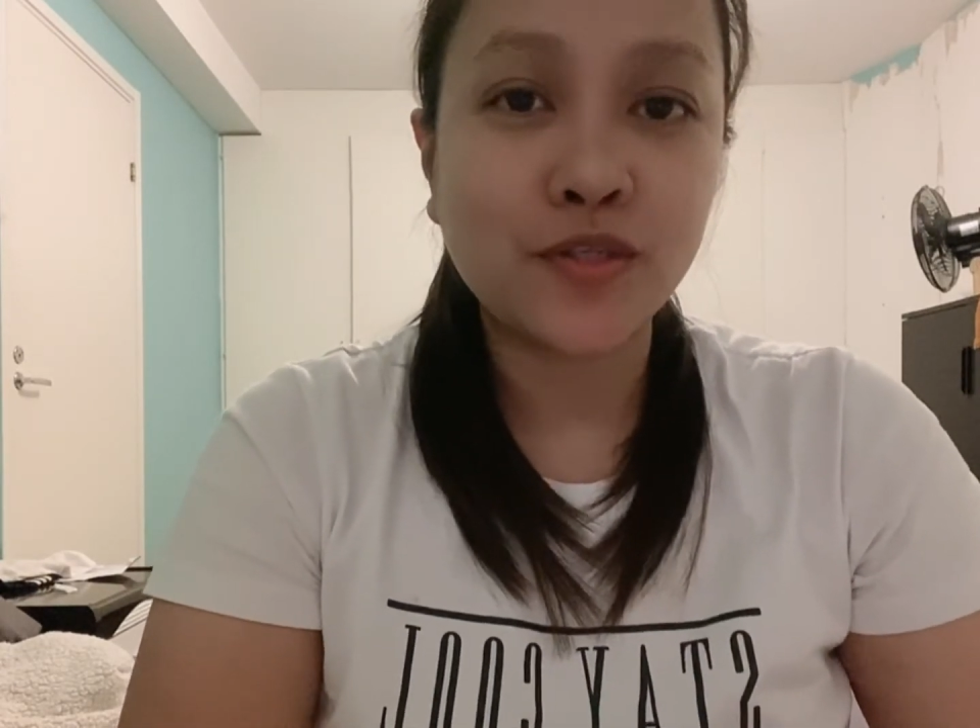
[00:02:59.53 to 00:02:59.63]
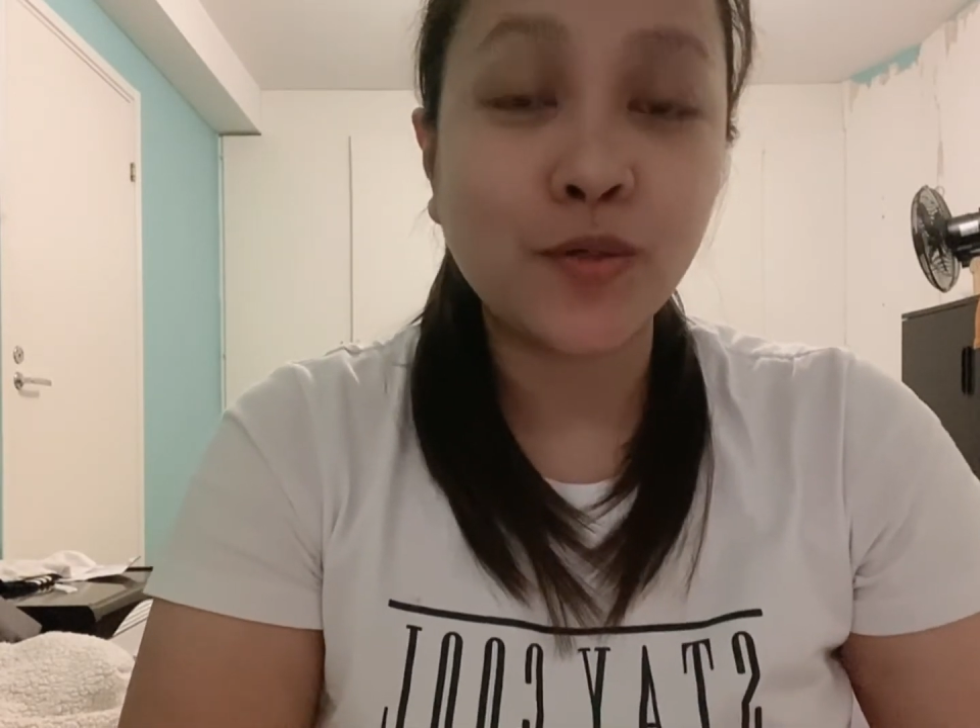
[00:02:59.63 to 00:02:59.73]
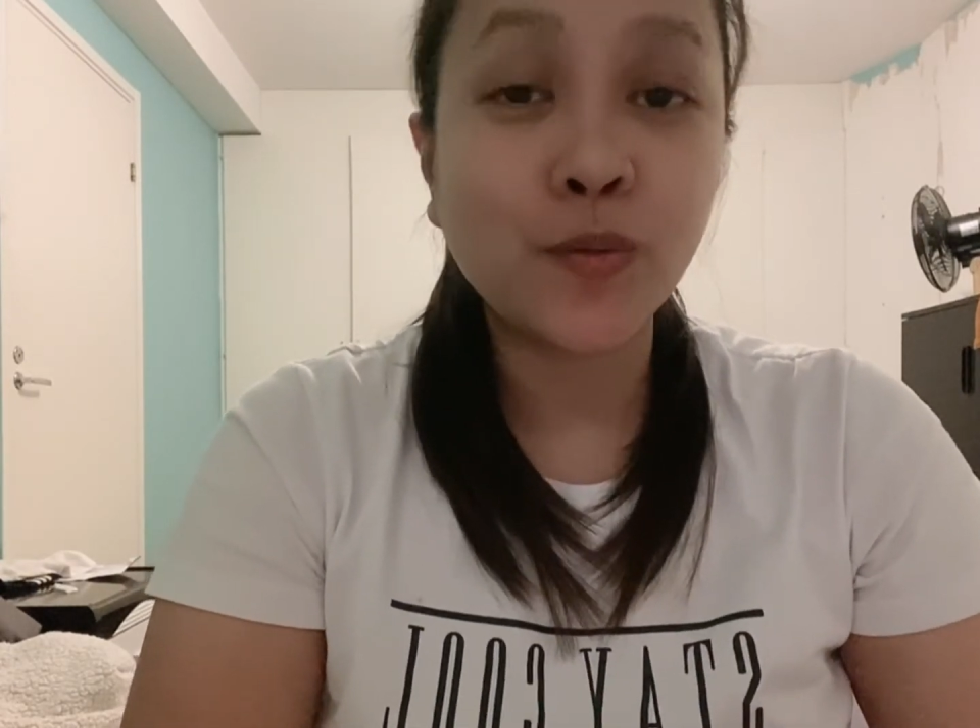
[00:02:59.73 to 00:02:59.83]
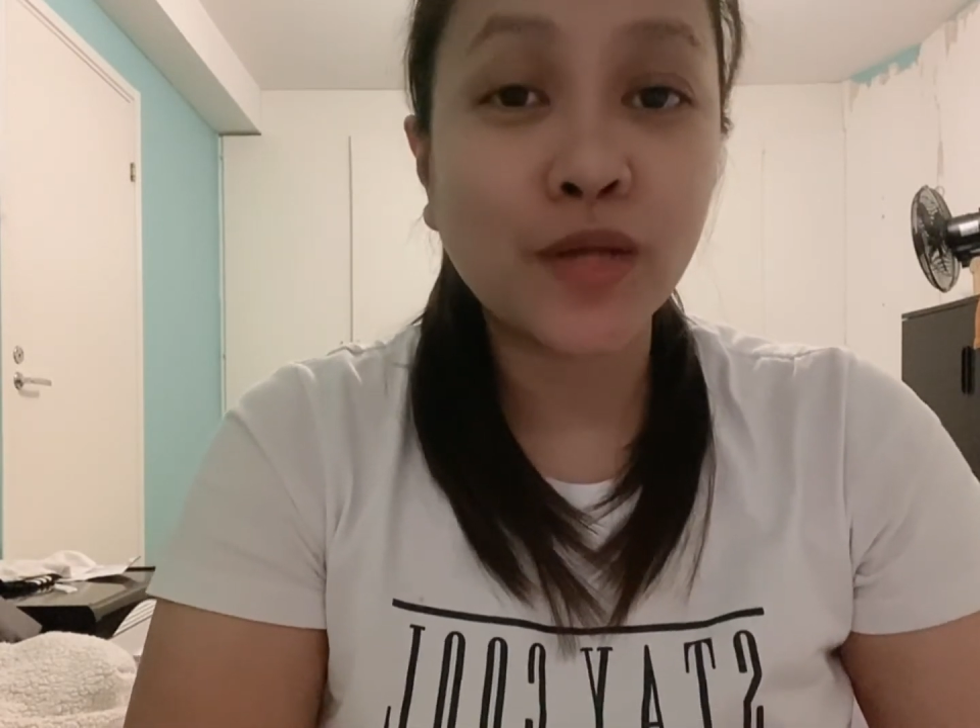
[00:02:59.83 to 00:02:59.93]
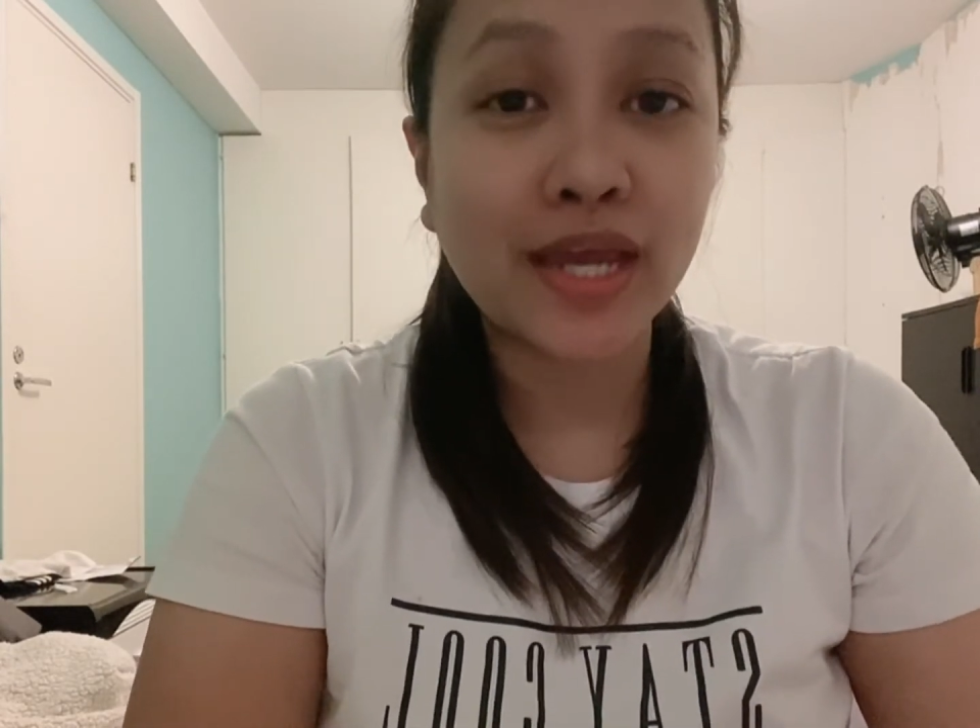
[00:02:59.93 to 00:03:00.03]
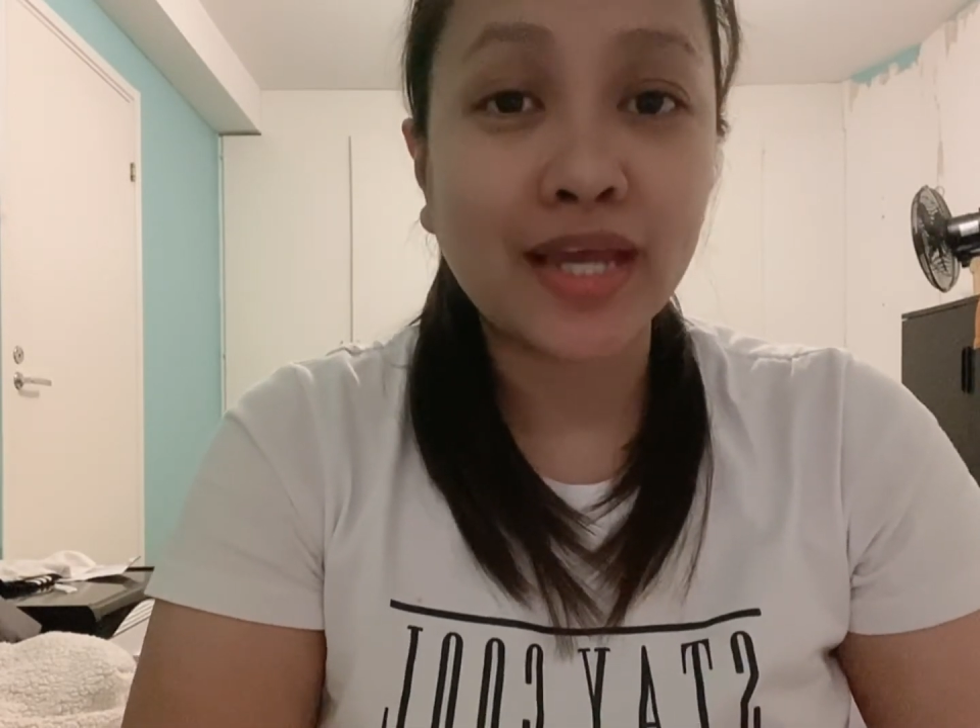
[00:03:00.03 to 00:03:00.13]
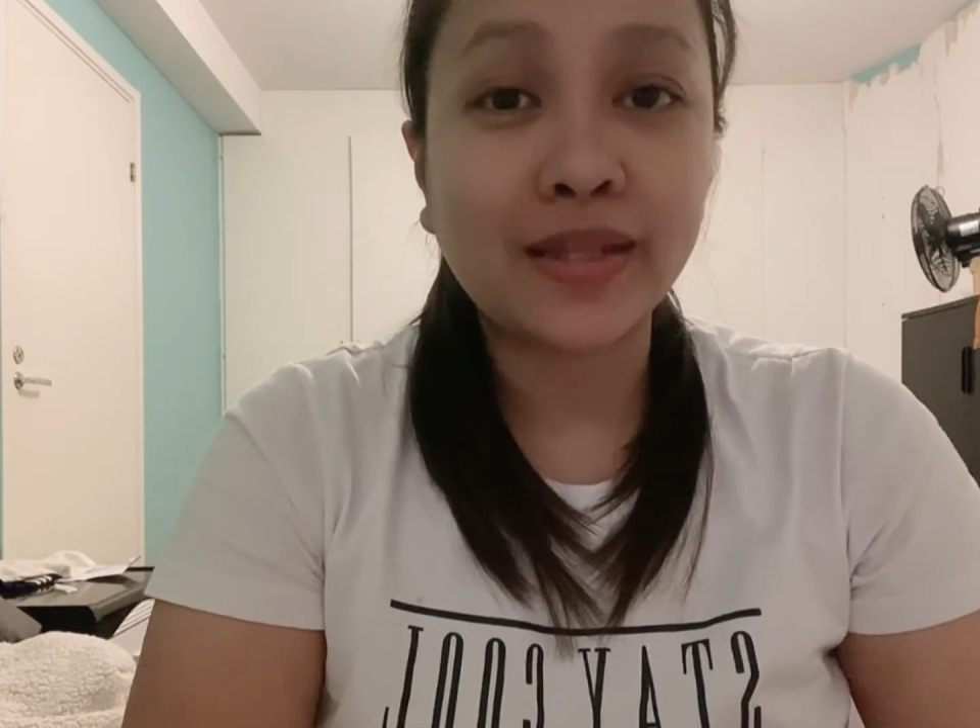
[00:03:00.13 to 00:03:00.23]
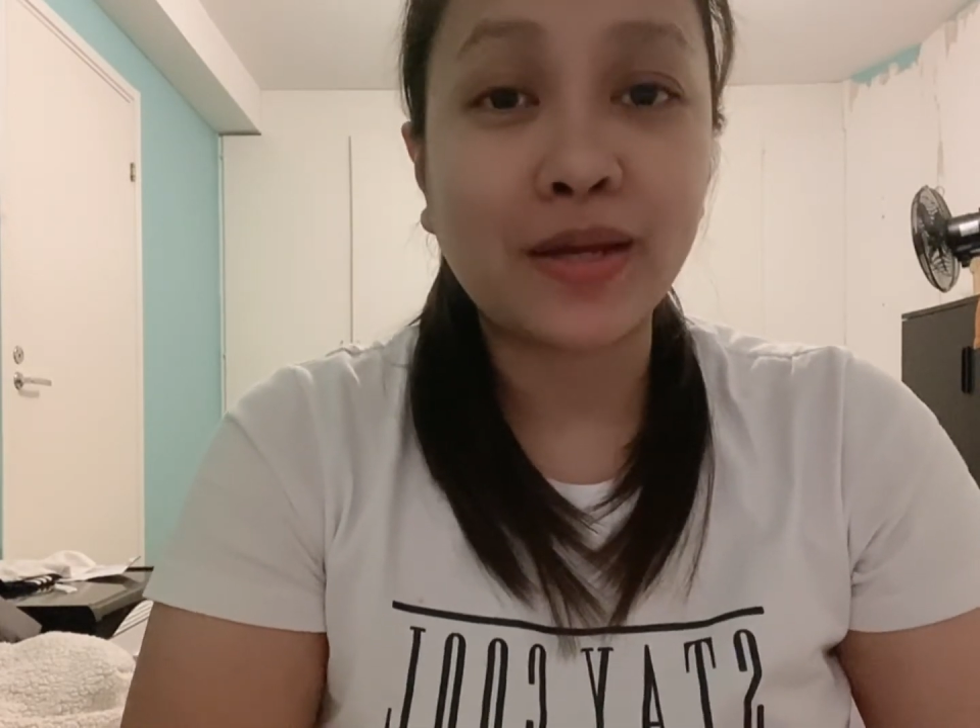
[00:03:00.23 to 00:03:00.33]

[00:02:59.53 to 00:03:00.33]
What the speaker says: you can